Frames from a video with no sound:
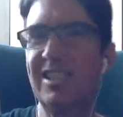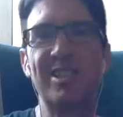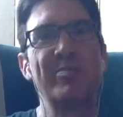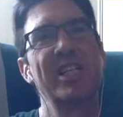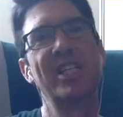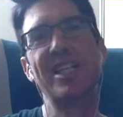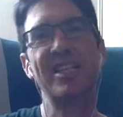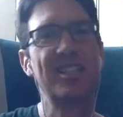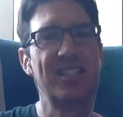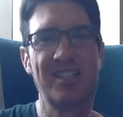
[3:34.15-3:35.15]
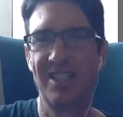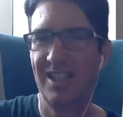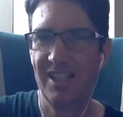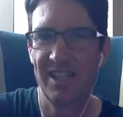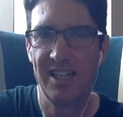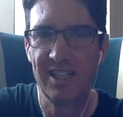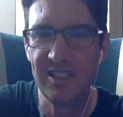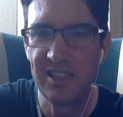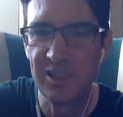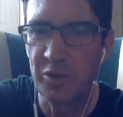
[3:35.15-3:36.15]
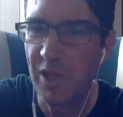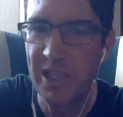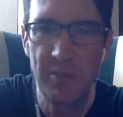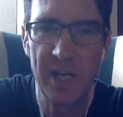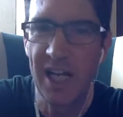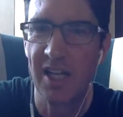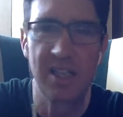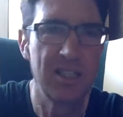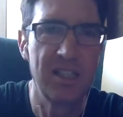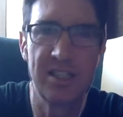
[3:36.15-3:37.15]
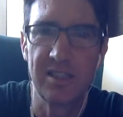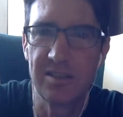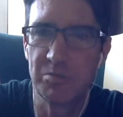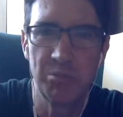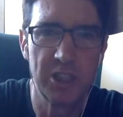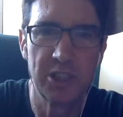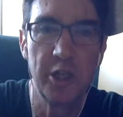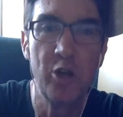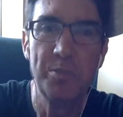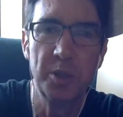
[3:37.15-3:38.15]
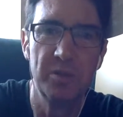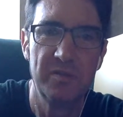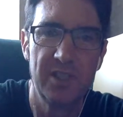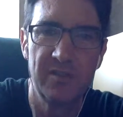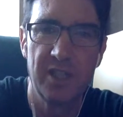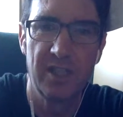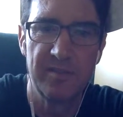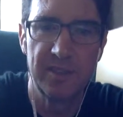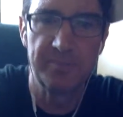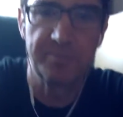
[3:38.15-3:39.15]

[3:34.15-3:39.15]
something here, and it's right back. There's no move involved.